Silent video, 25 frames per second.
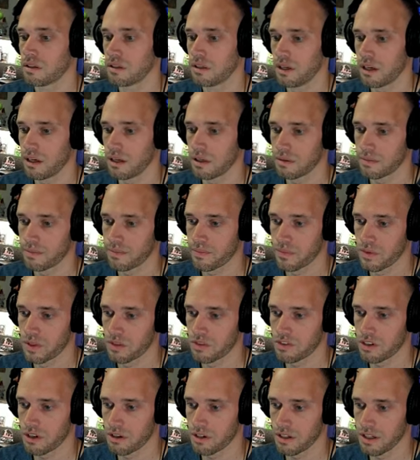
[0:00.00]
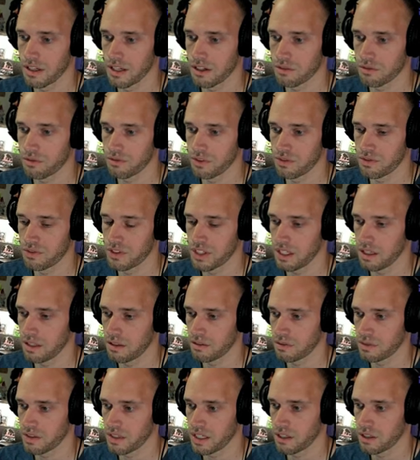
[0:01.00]
Yeah, Started out at
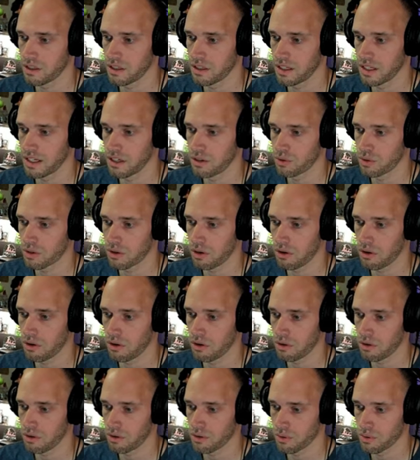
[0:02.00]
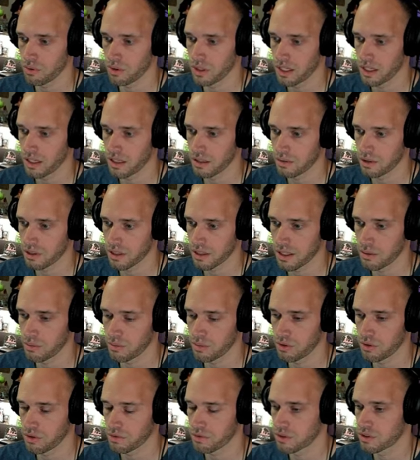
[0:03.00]
15, fell, and now we're all the way, look at that
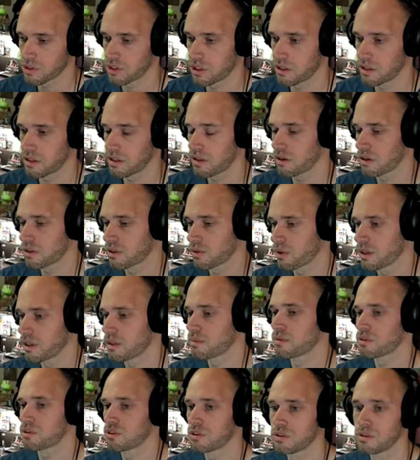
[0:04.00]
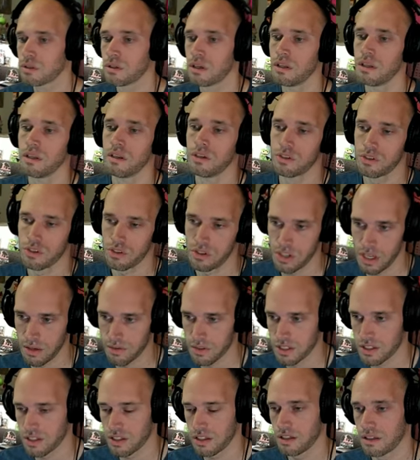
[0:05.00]
beautiful chart, all the way up to
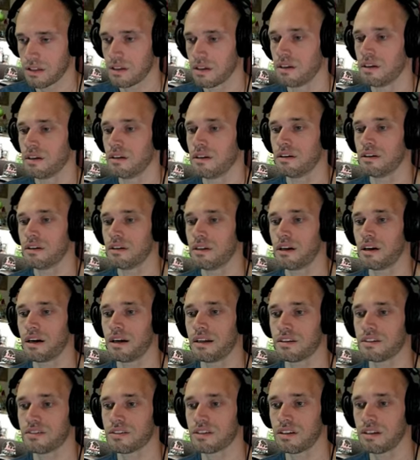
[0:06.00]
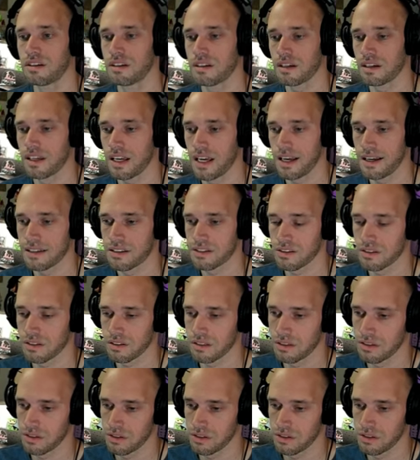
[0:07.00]
17. All right, let's get into Gastly.